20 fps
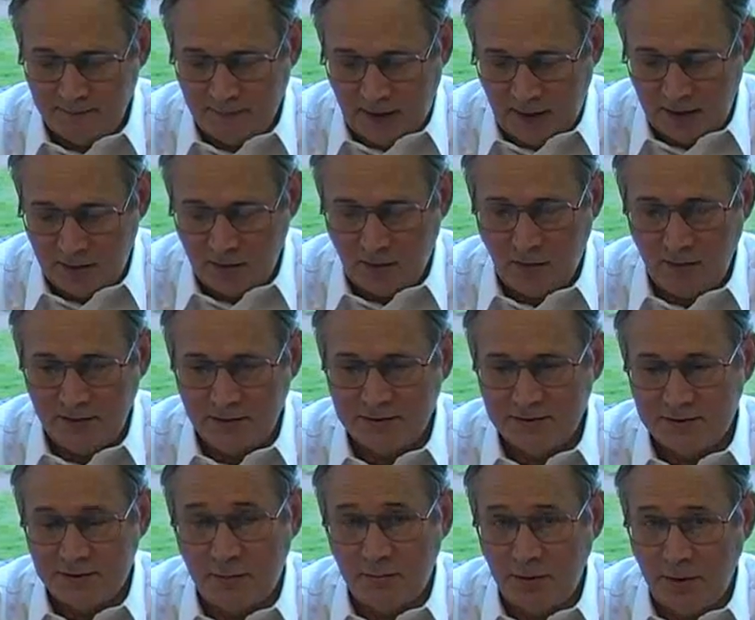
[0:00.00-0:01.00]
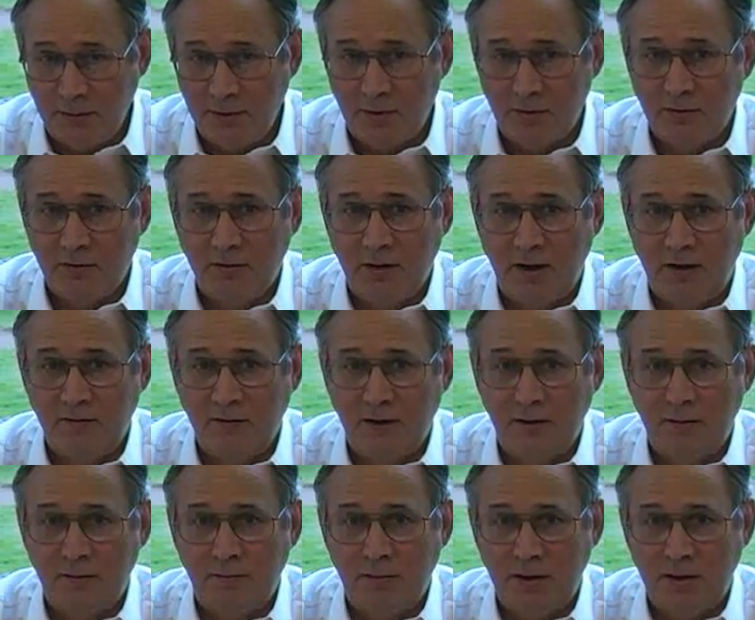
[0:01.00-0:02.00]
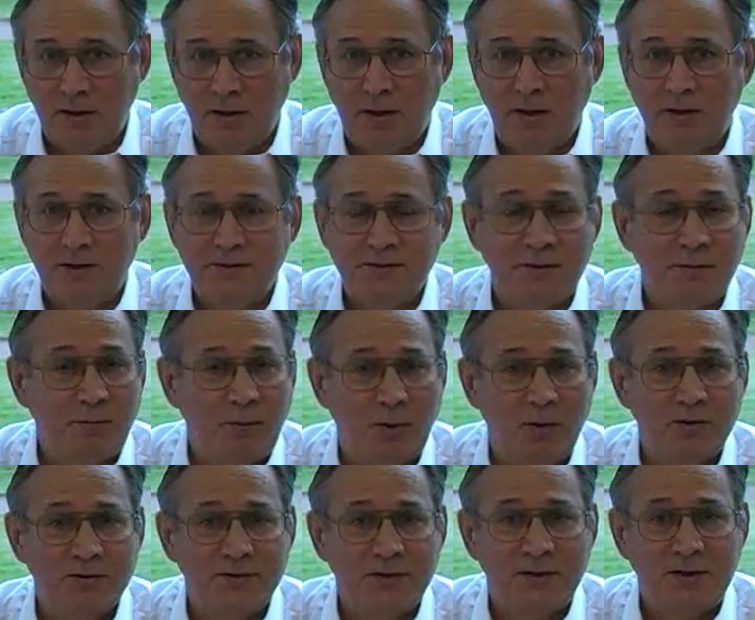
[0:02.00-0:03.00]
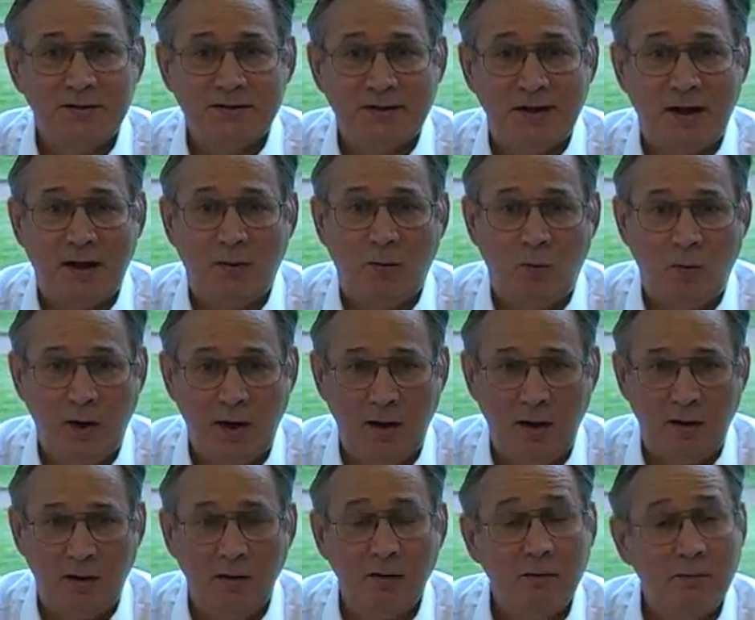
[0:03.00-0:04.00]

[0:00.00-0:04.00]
I call this subliminal craving because the person is not aware,